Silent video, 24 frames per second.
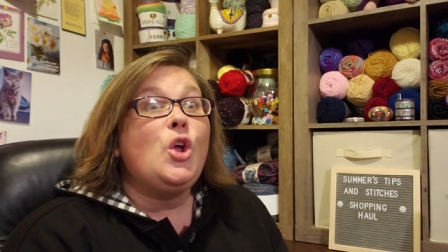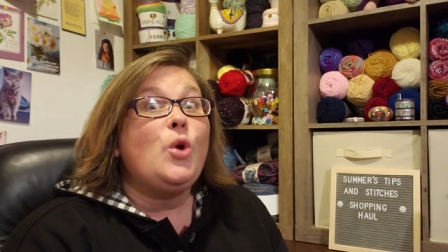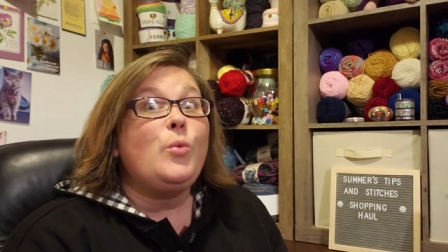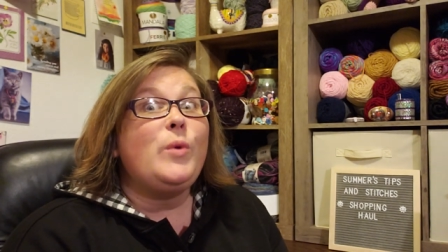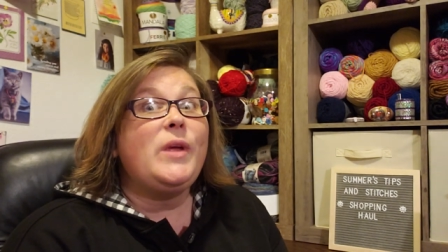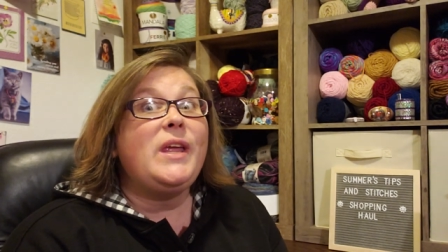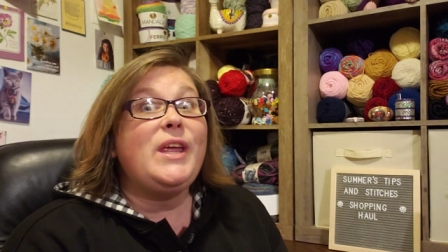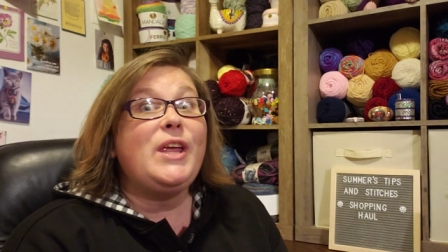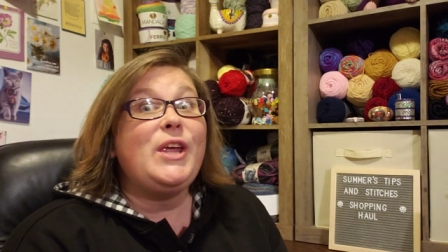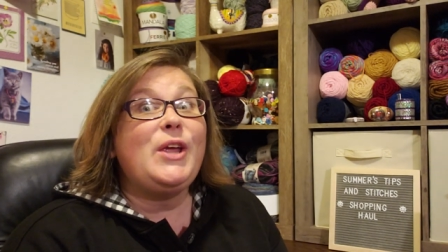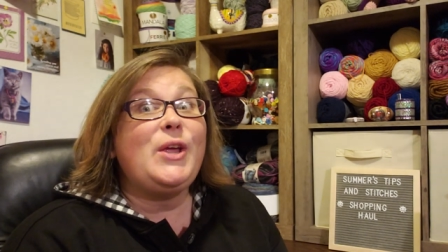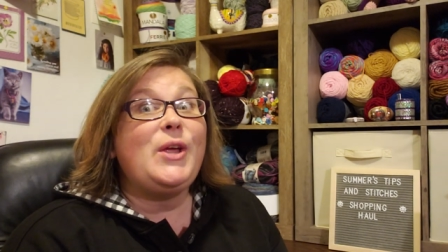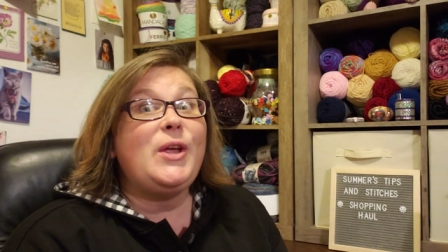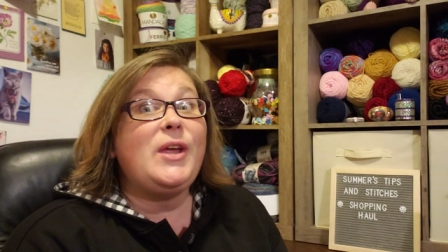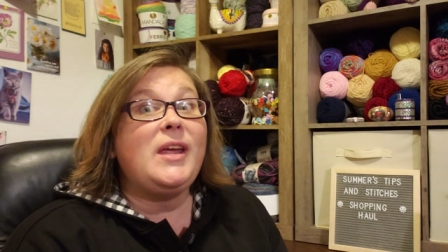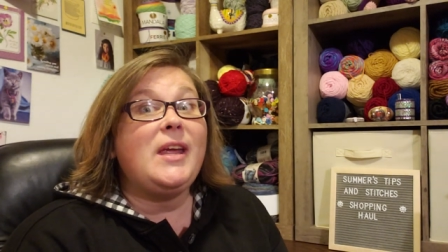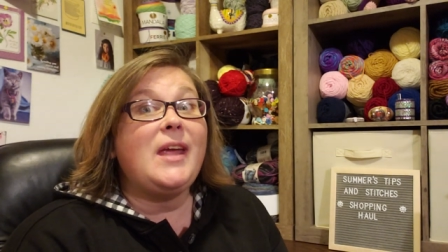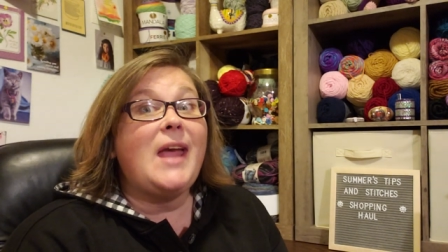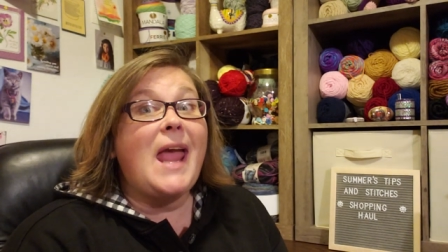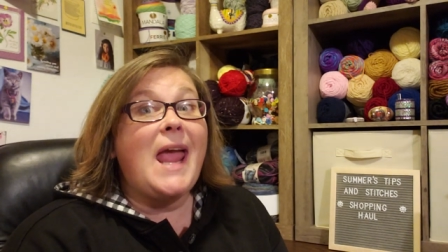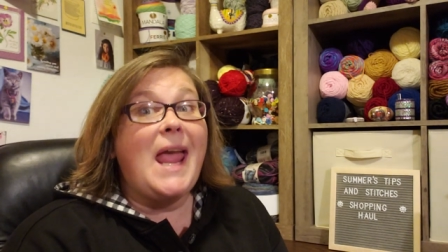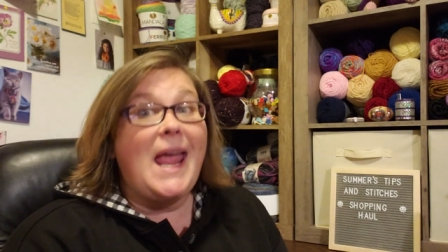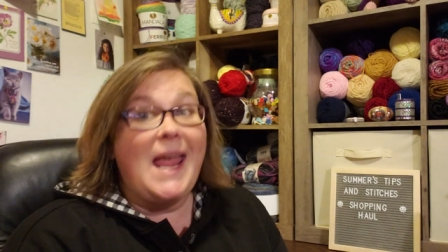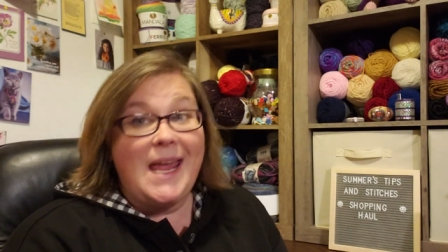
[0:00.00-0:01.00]

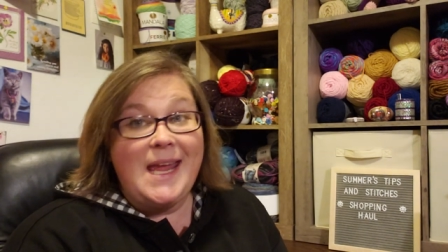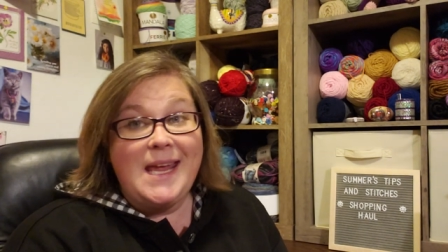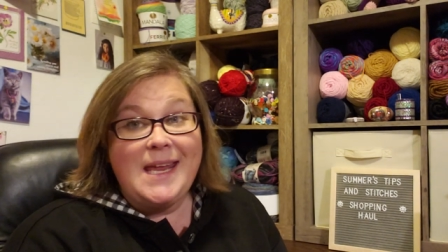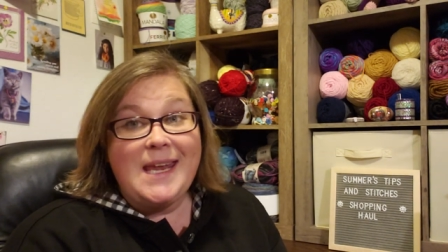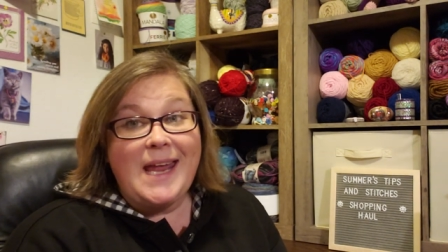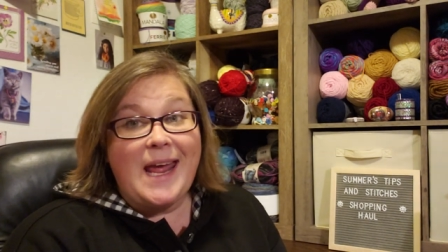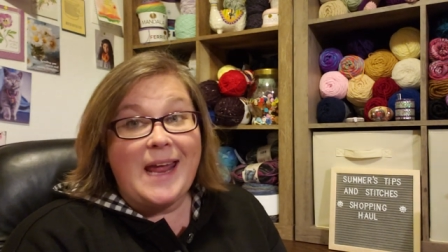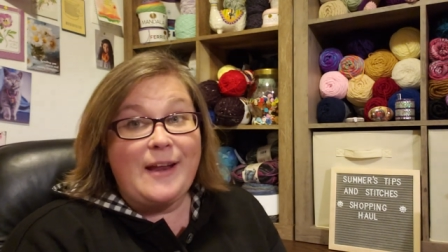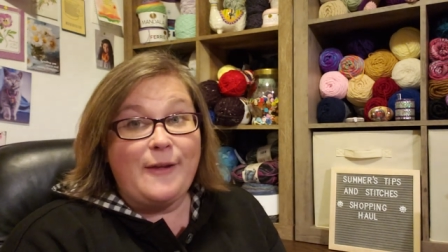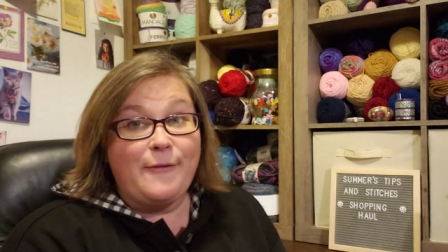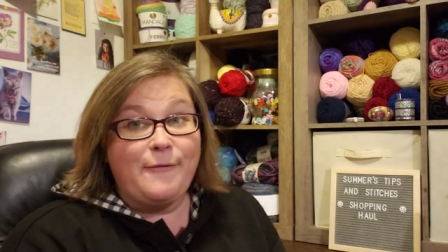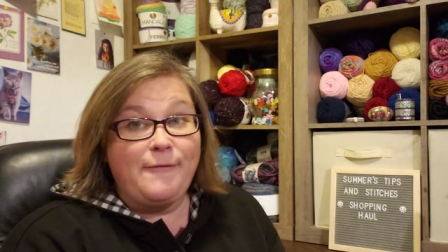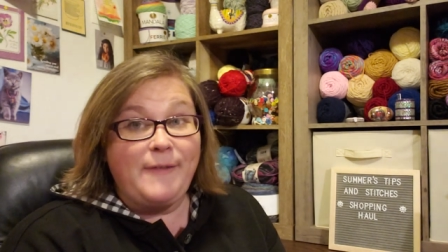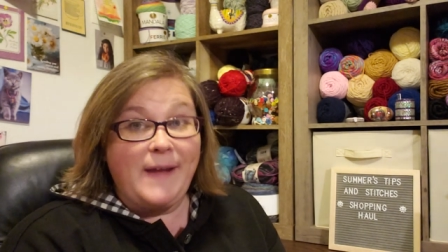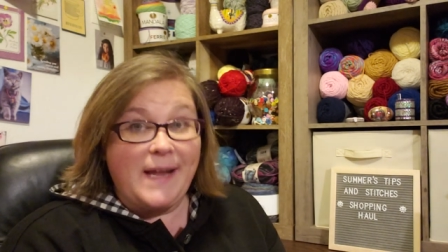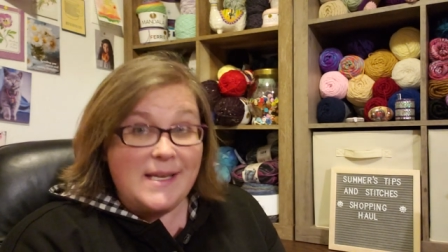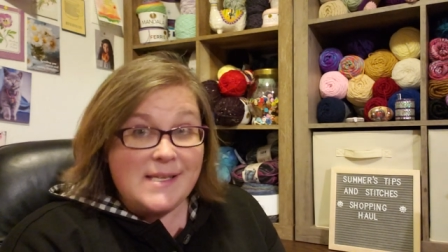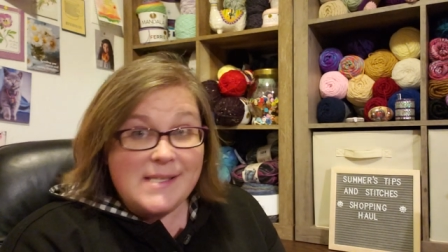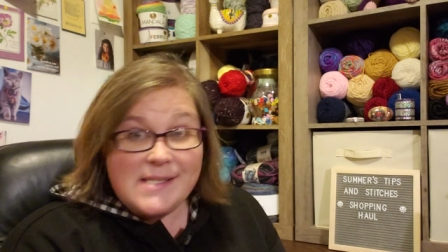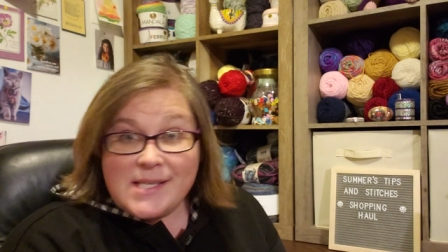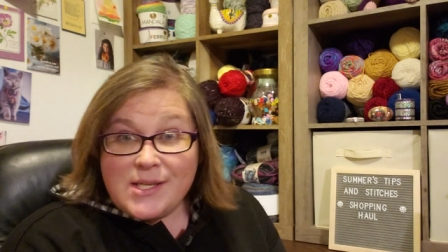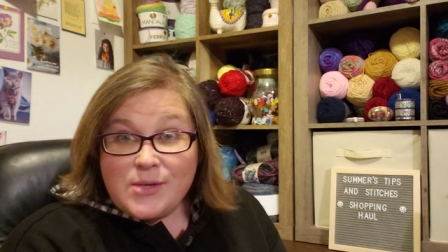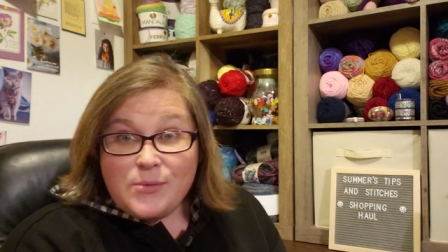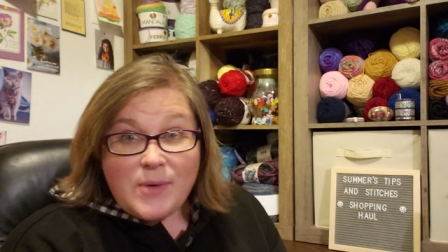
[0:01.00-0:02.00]
We ate at a
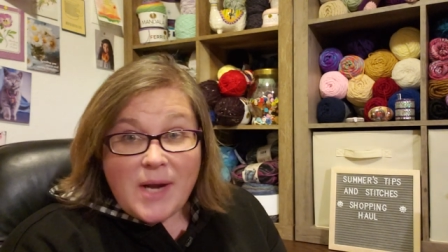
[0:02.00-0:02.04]
fancy